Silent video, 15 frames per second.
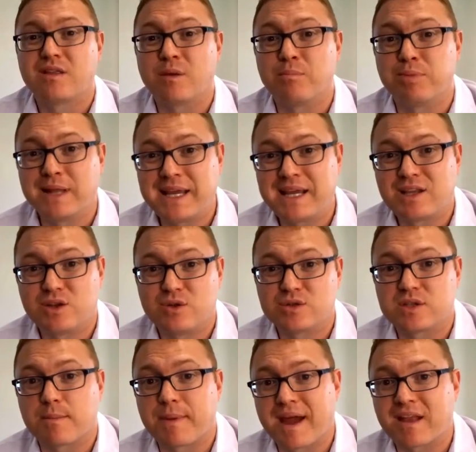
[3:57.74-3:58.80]
The bleak
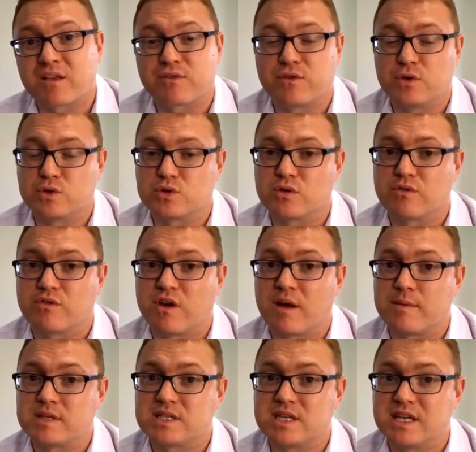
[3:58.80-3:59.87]
news about the future of
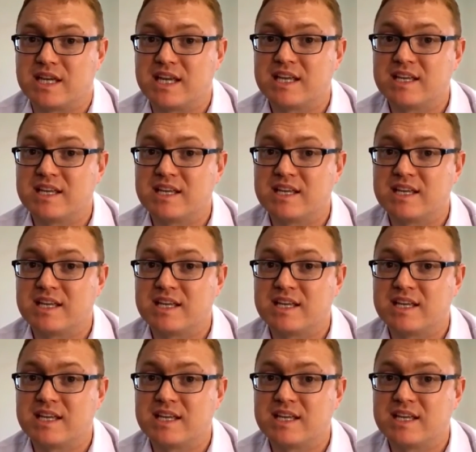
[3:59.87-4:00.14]
pharmacy